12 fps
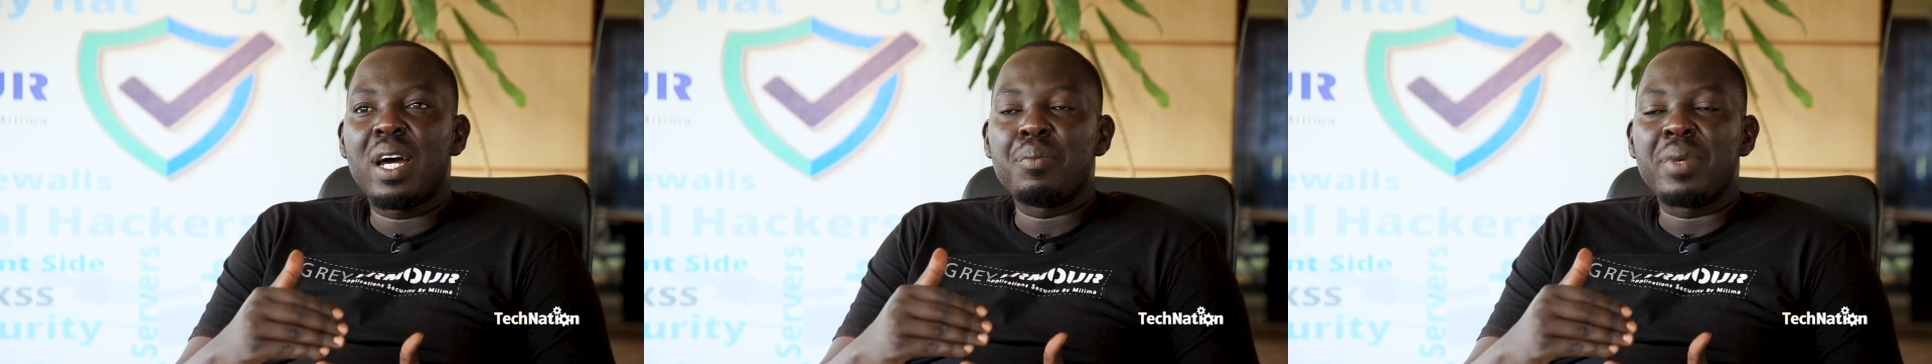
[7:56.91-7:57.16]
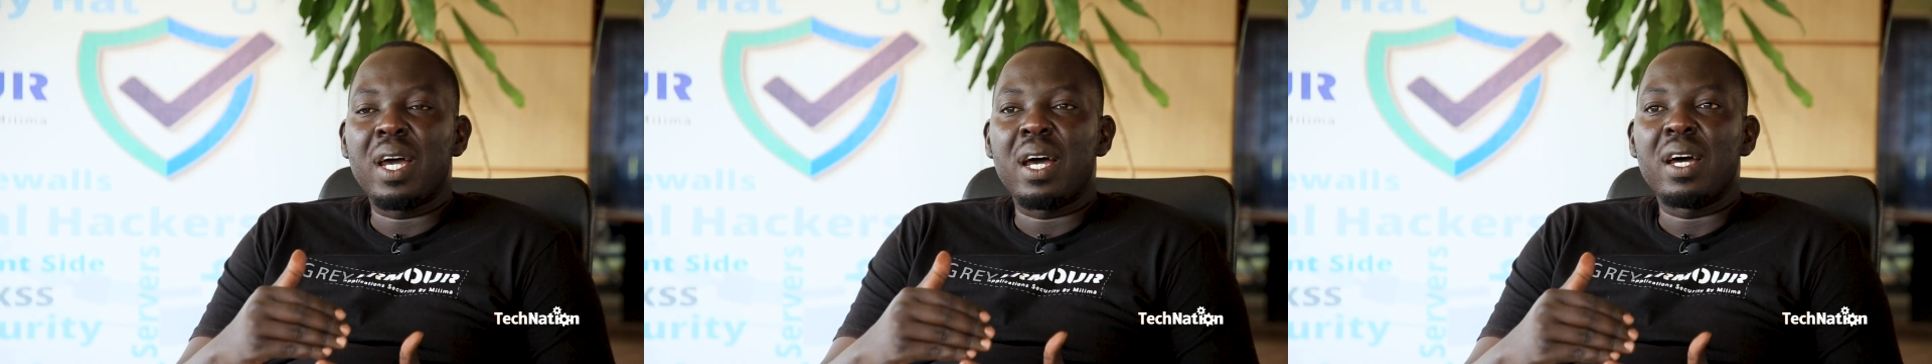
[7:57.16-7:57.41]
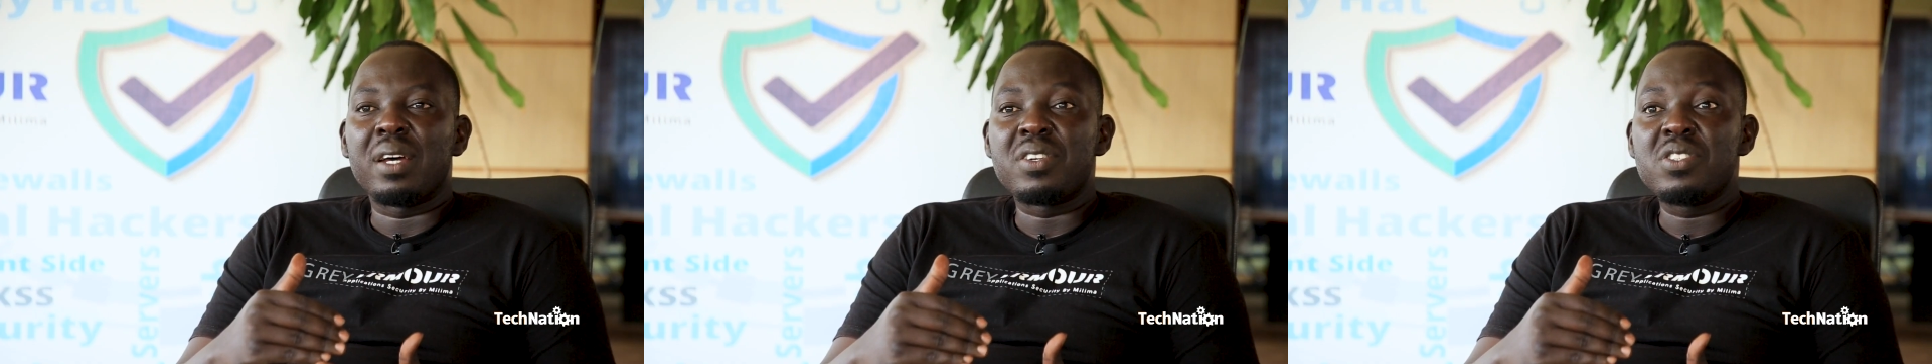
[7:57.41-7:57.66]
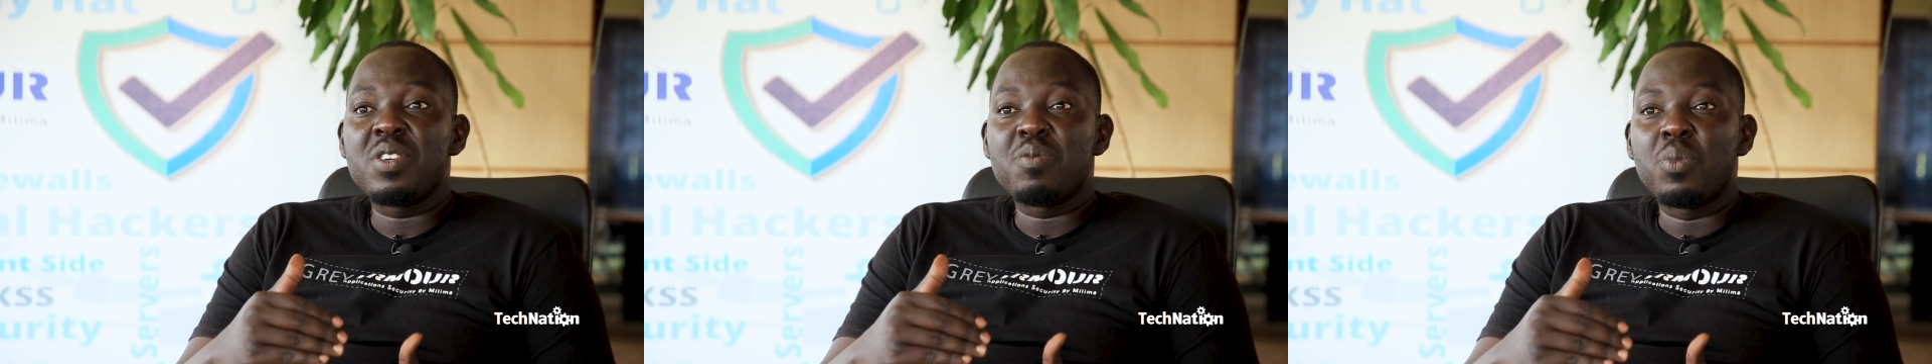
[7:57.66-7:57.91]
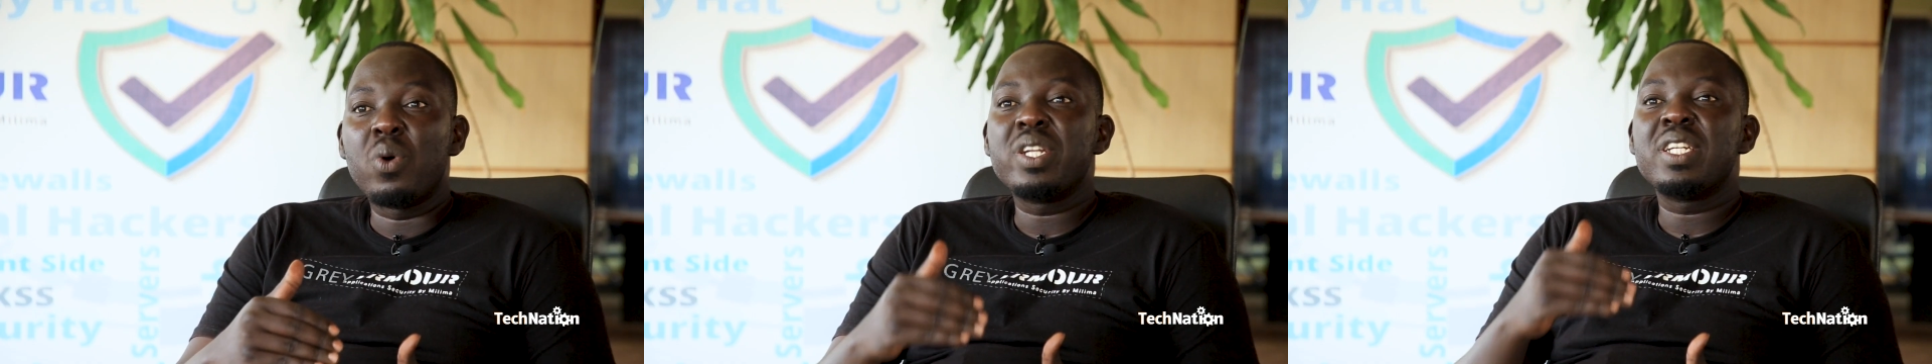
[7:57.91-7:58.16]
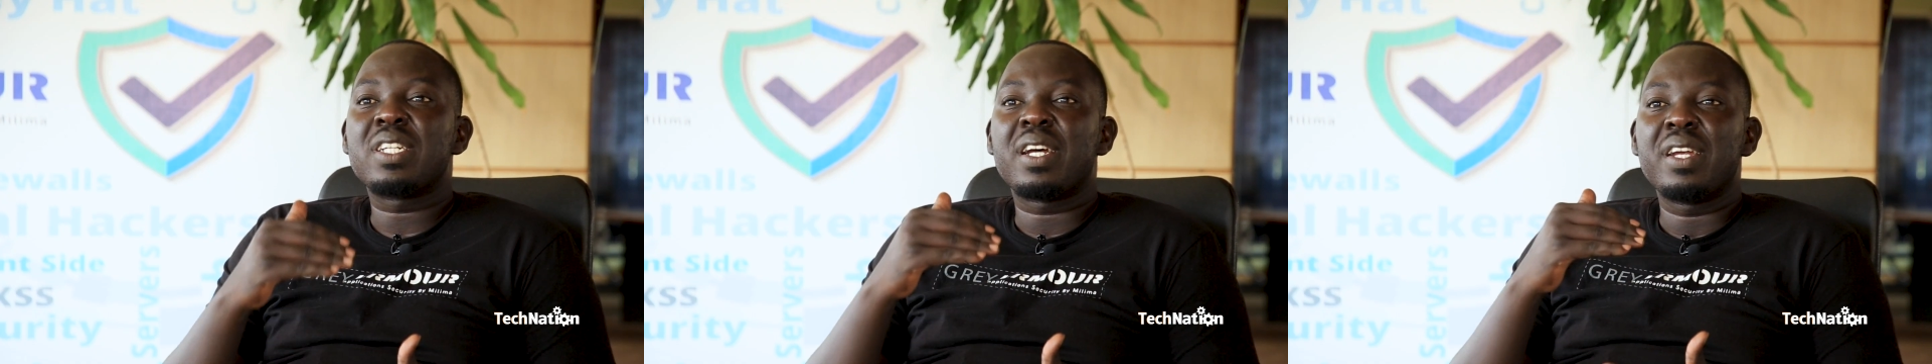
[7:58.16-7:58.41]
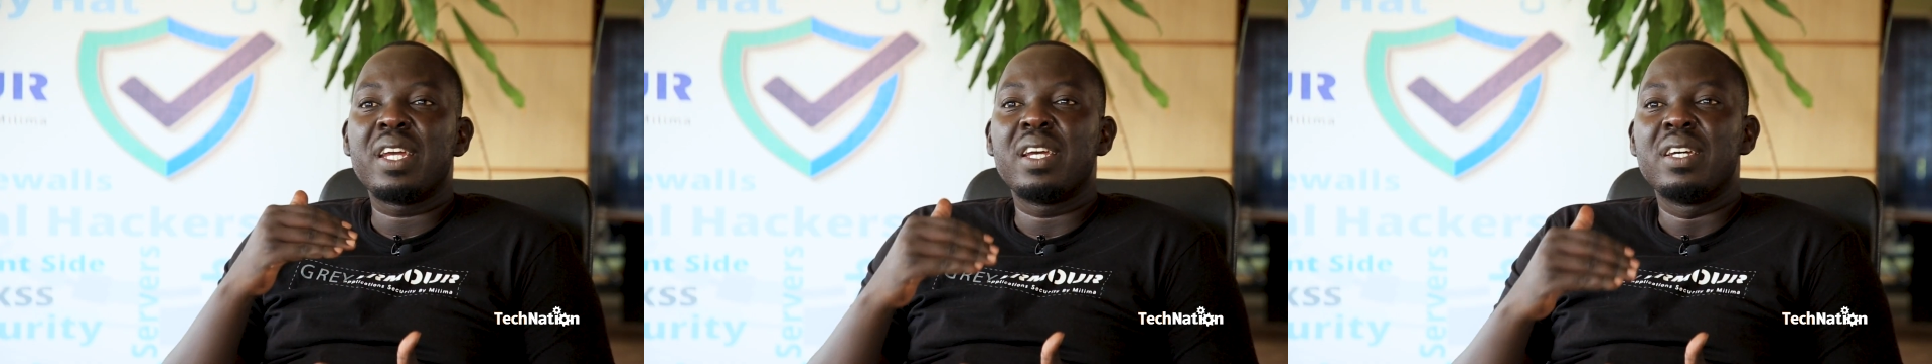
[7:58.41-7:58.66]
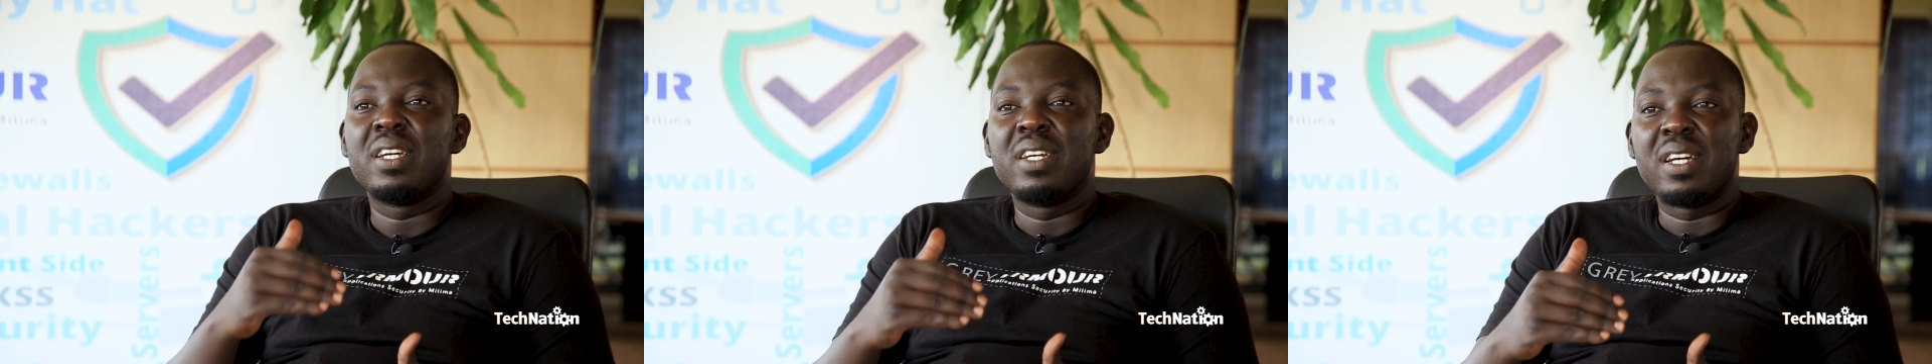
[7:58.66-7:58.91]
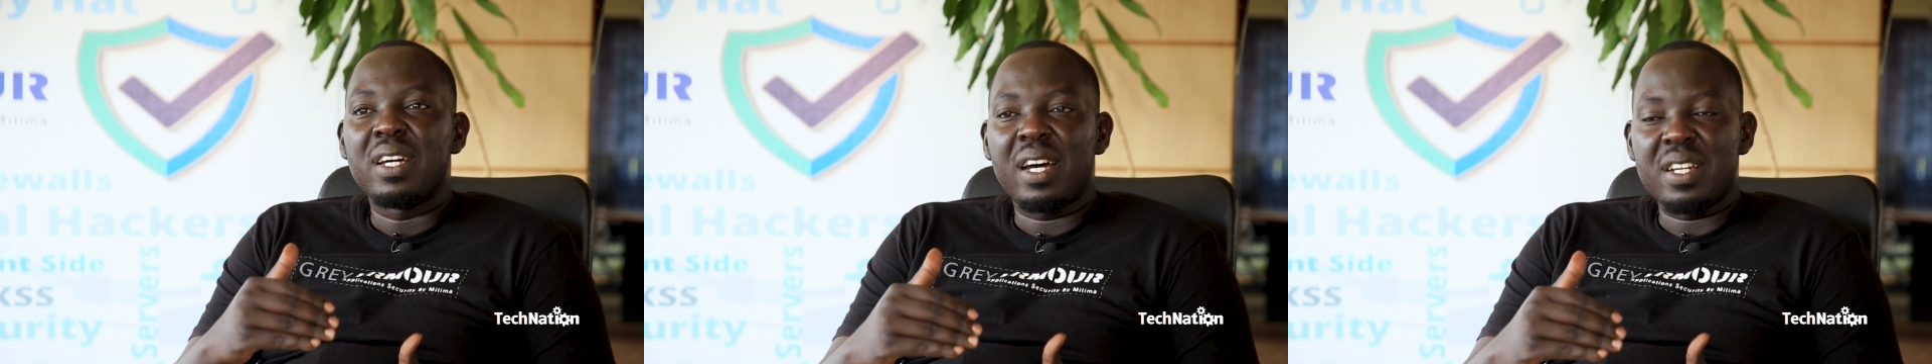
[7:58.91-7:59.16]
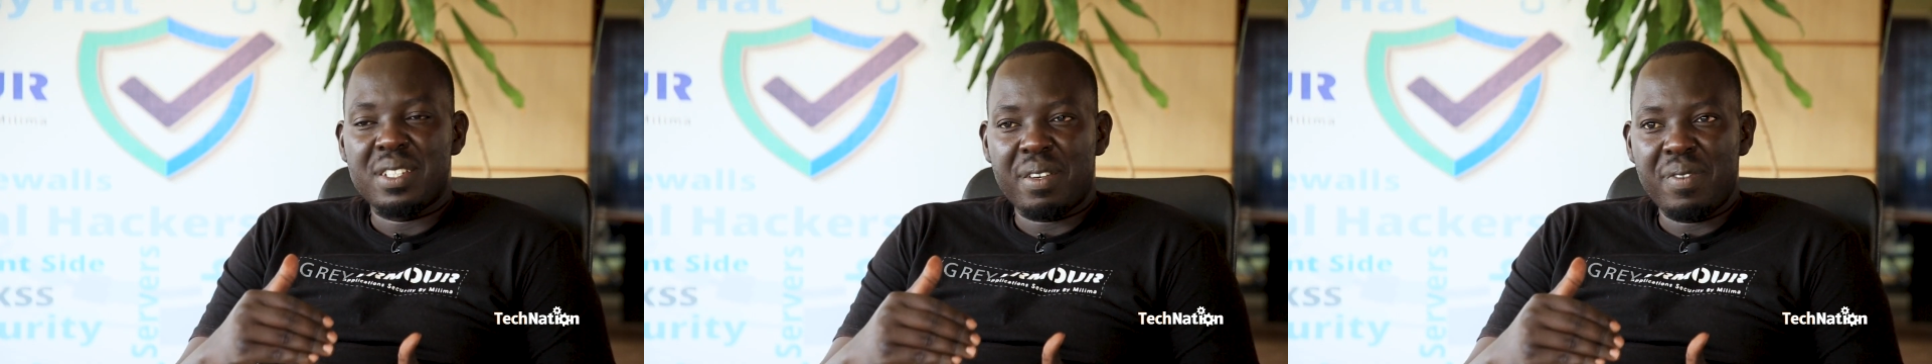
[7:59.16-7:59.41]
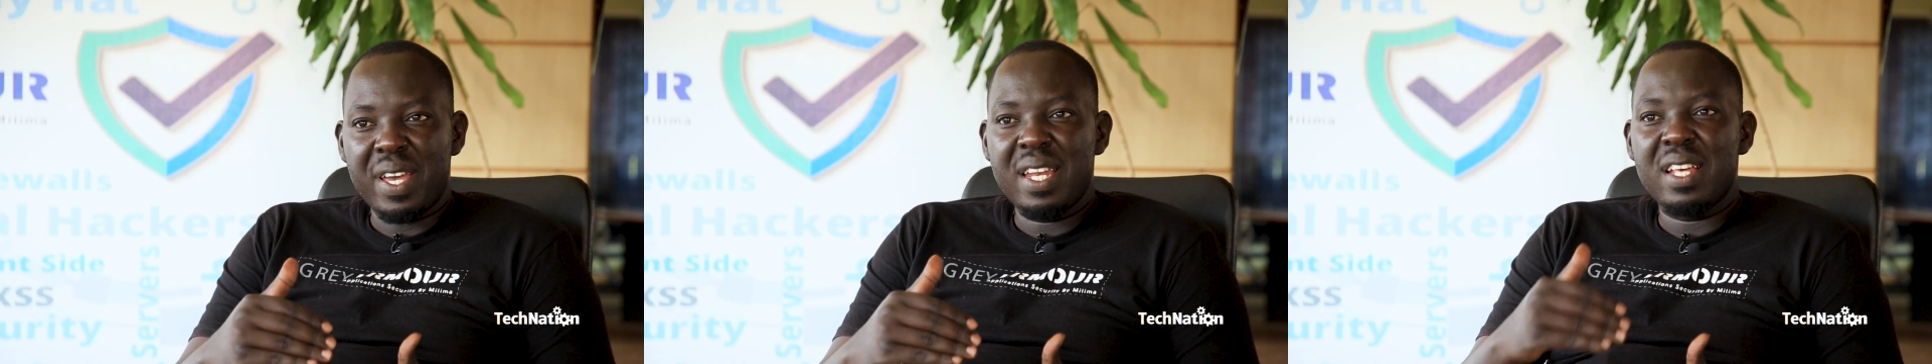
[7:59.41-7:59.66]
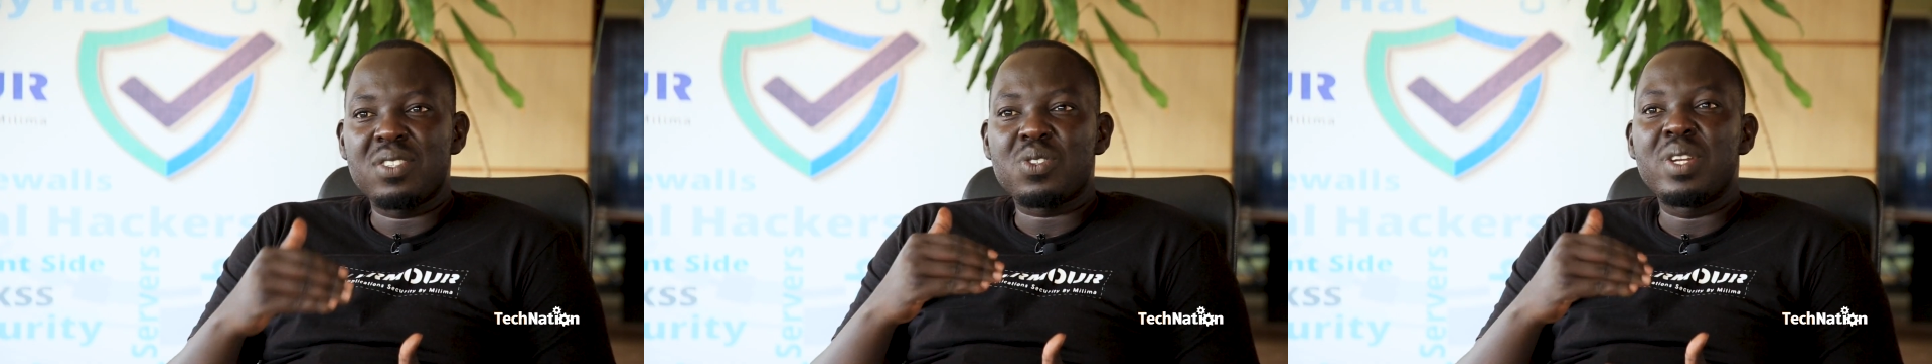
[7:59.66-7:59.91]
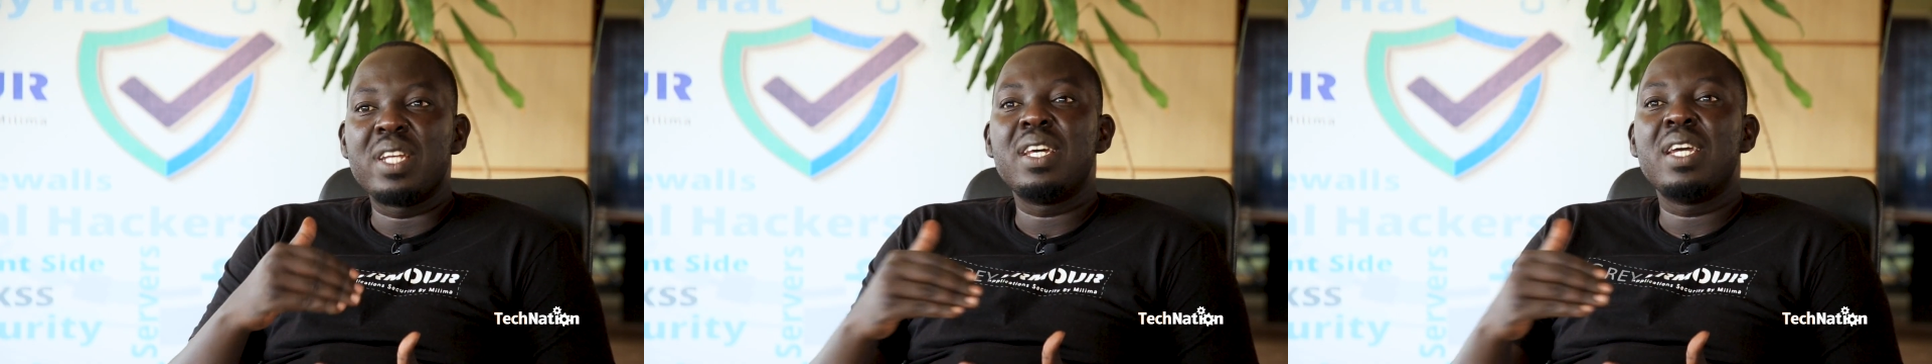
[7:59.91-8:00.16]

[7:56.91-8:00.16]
um, uh, receive monitoring and surveillance on a